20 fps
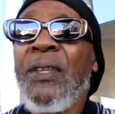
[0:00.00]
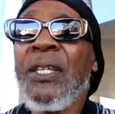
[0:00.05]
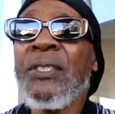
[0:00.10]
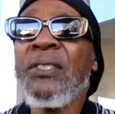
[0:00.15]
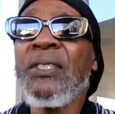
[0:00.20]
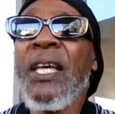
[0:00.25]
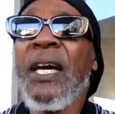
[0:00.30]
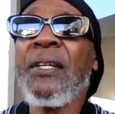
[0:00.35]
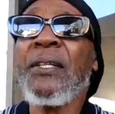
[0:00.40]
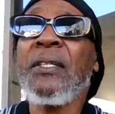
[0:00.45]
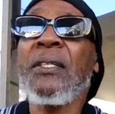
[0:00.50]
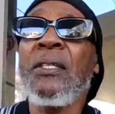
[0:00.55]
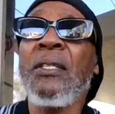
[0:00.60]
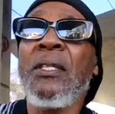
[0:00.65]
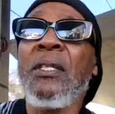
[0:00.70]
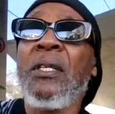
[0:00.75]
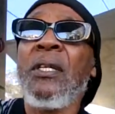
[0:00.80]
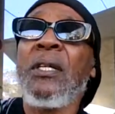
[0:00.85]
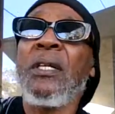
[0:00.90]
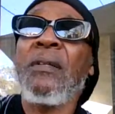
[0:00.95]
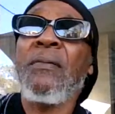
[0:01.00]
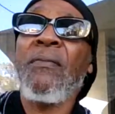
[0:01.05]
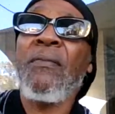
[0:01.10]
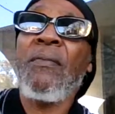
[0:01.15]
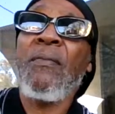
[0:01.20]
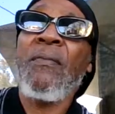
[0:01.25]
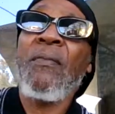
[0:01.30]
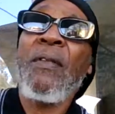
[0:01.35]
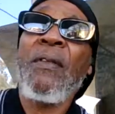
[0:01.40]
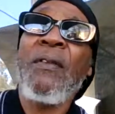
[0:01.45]
not a good look.
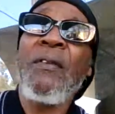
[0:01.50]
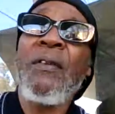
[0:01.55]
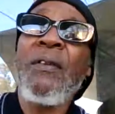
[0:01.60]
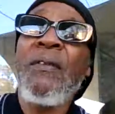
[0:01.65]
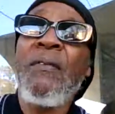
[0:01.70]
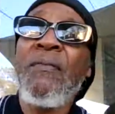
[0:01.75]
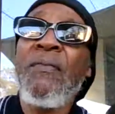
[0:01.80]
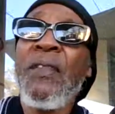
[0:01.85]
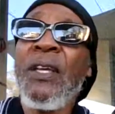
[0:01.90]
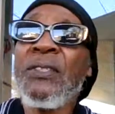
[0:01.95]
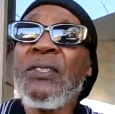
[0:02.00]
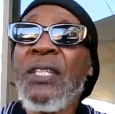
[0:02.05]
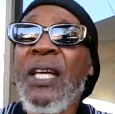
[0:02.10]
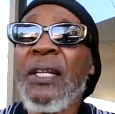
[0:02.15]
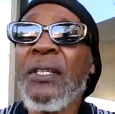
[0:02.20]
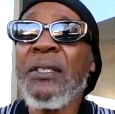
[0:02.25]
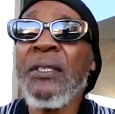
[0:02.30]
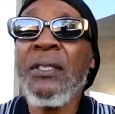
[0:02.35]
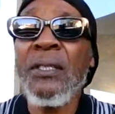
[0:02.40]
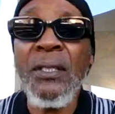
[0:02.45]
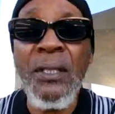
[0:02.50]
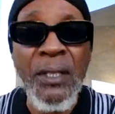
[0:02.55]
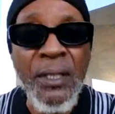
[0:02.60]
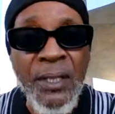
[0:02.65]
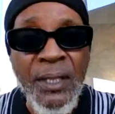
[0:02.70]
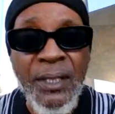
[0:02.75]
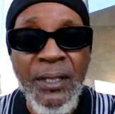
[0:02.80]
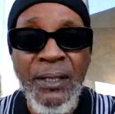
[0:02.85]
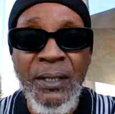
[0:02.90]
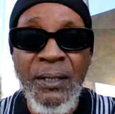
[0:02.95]
That's not a good
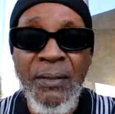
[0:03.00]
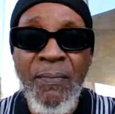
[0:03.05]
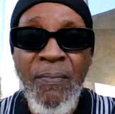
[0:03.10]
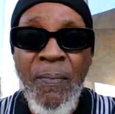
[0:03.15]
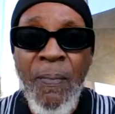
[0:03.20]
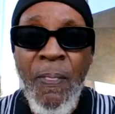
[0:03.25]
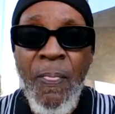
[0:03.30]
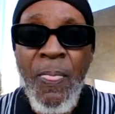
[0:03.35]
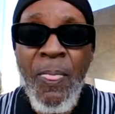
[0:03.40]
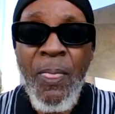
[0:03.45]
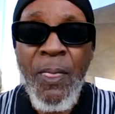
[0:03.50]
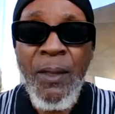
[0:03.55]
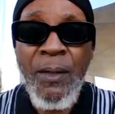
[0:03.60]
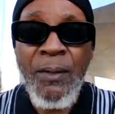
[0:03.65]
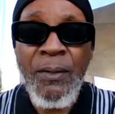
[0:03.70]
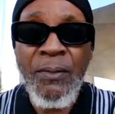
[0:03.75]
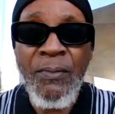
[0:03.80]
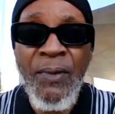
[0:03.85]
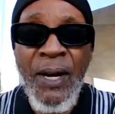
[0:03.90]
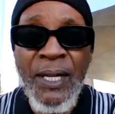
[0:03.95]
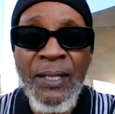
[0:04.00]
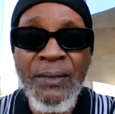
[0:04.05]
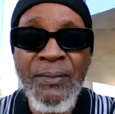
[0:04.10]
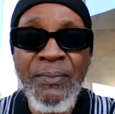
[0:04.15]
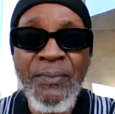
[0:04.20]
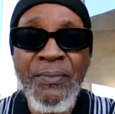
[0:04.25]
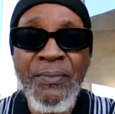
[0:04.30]
look. Right?